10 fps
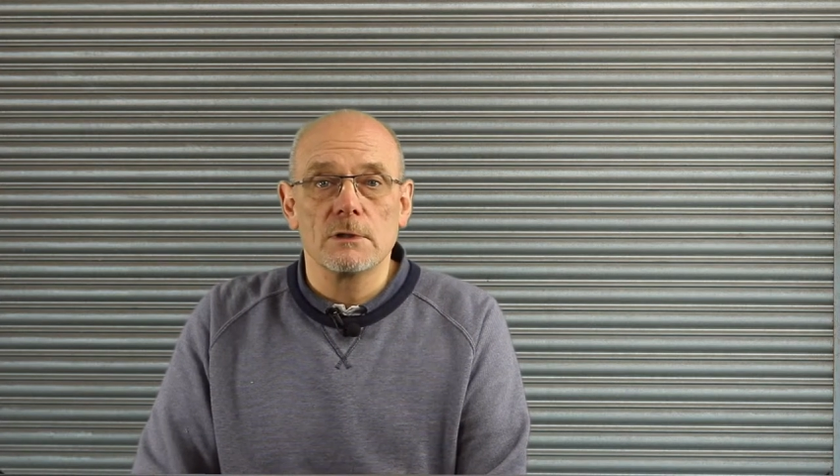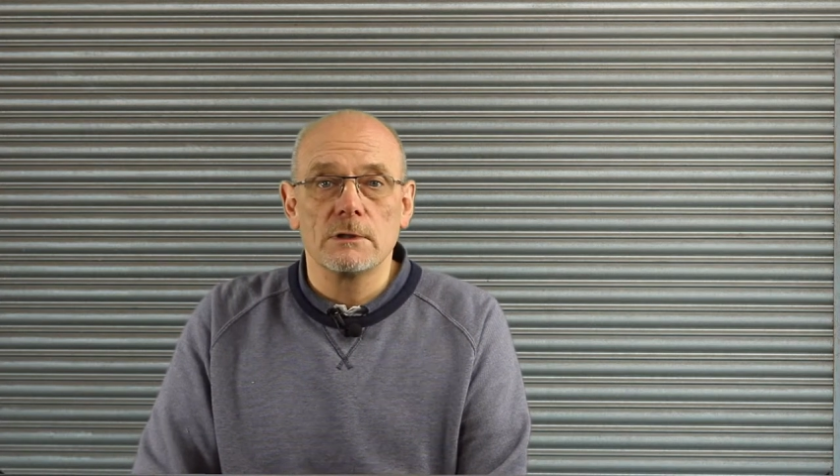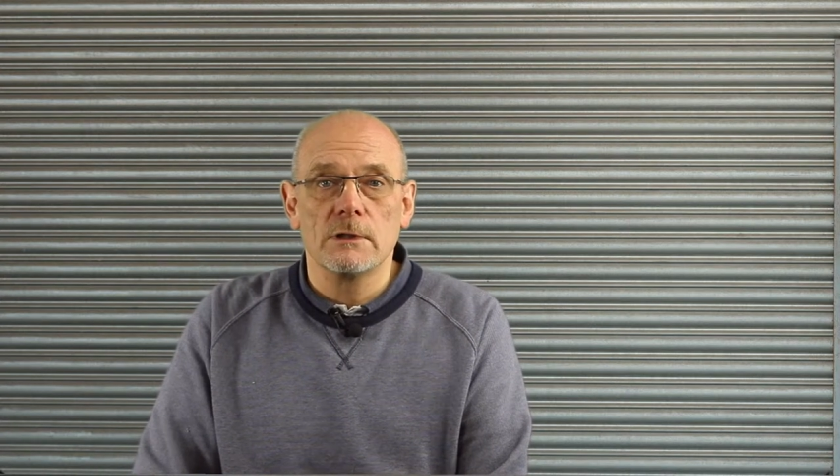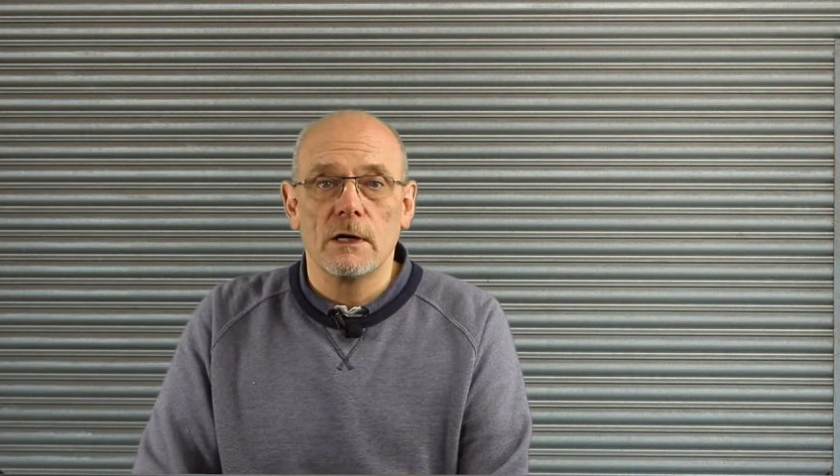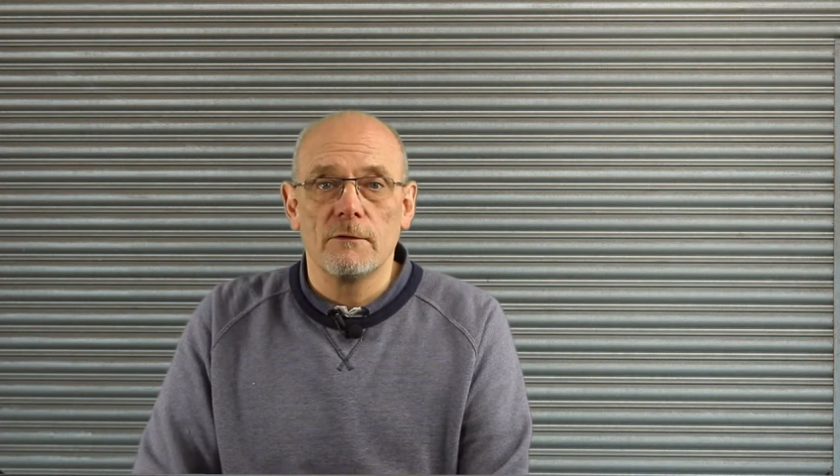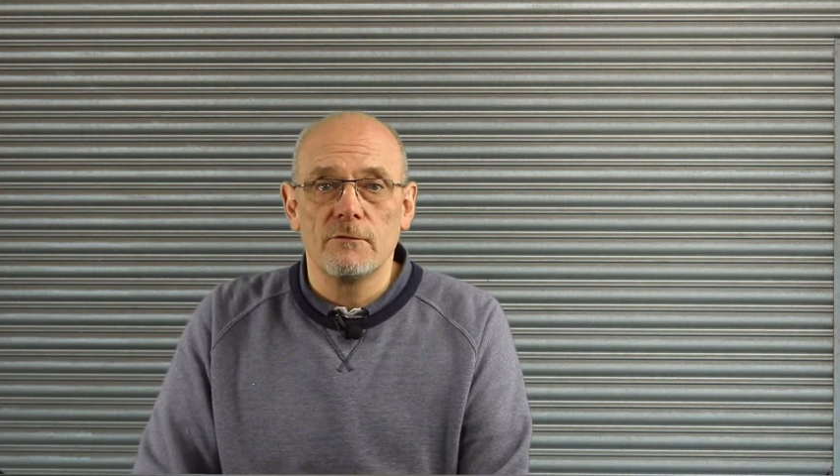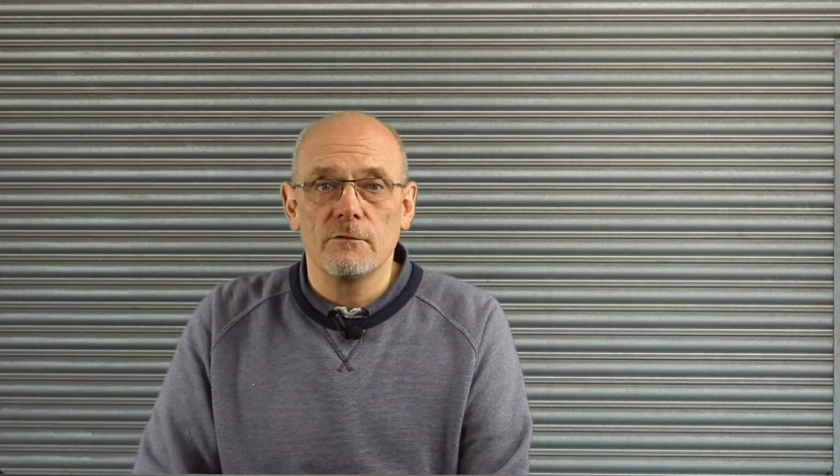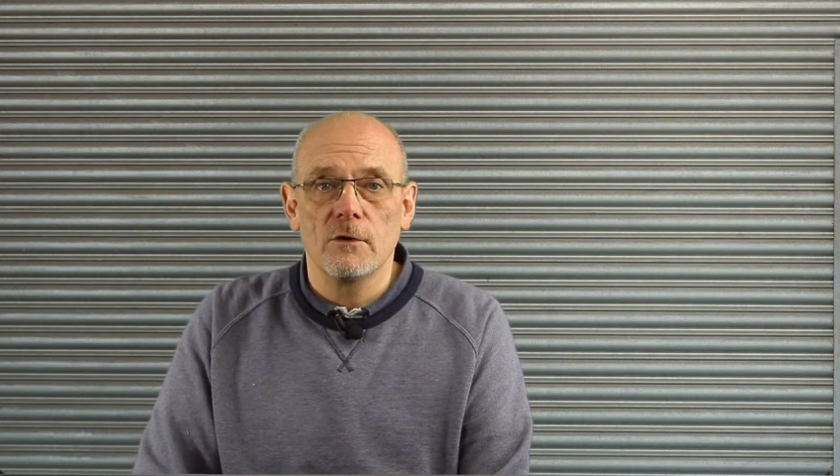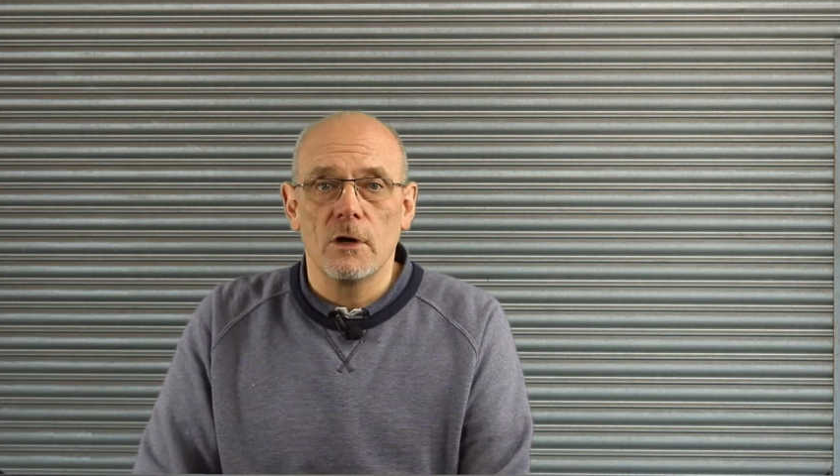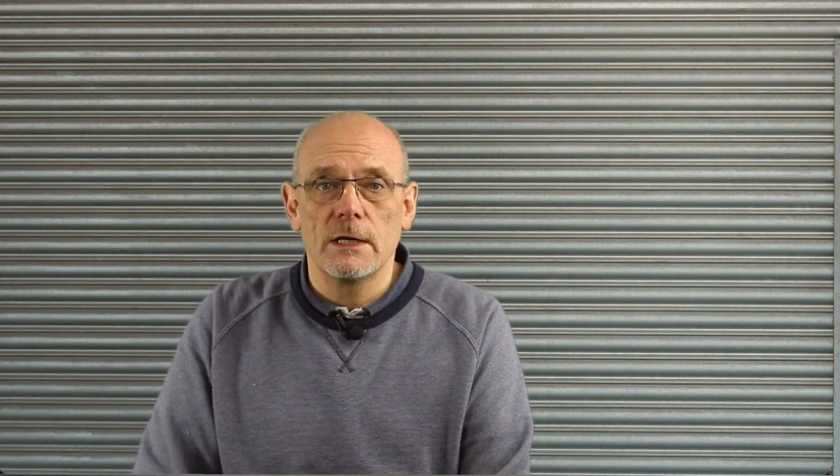and if
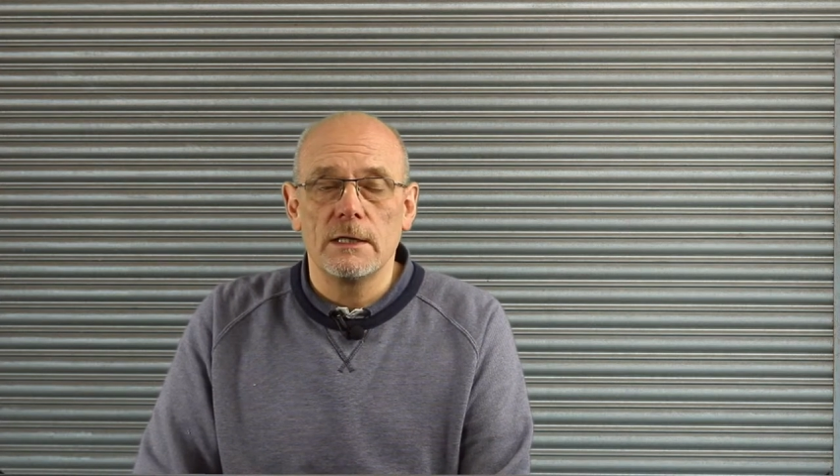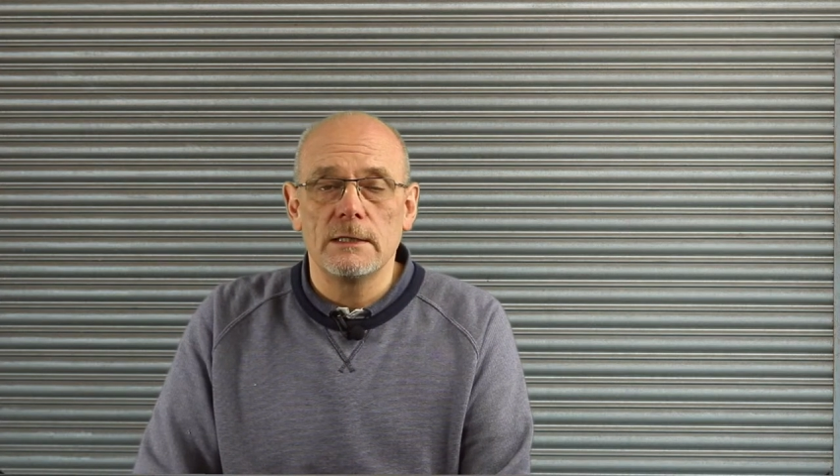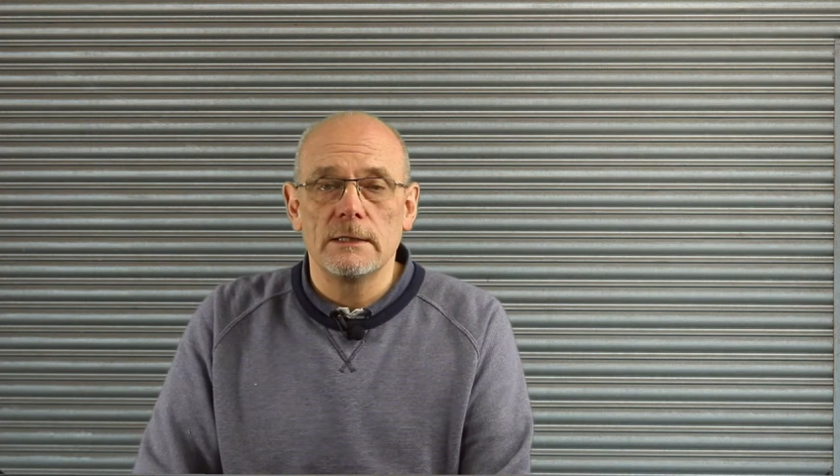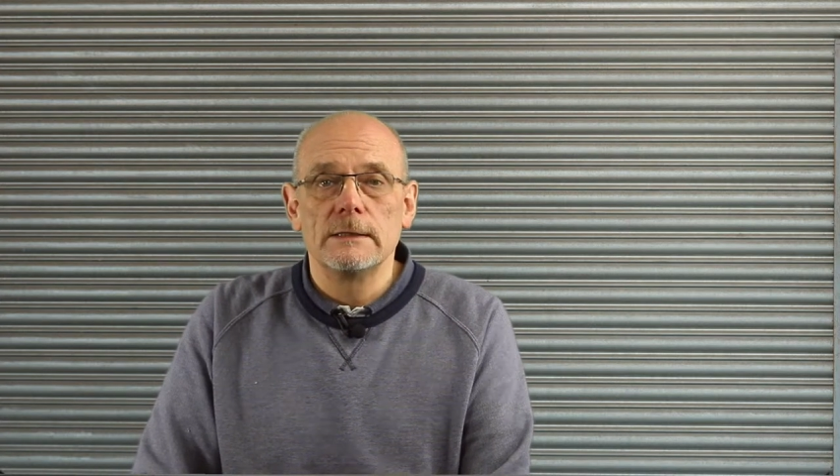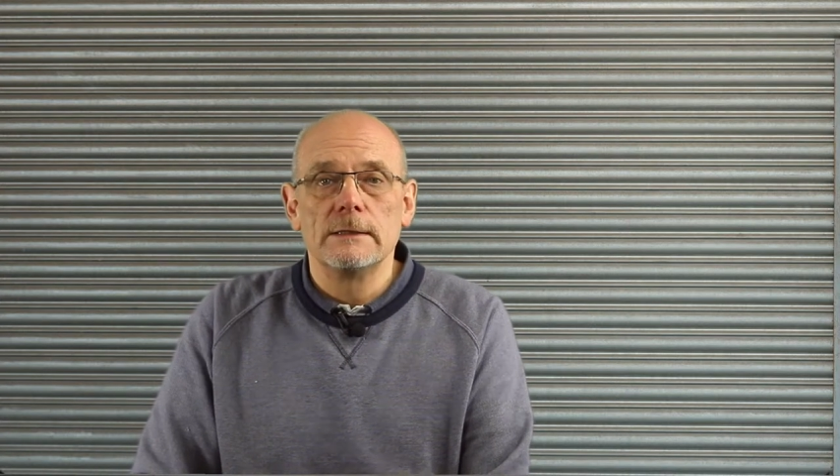you've got any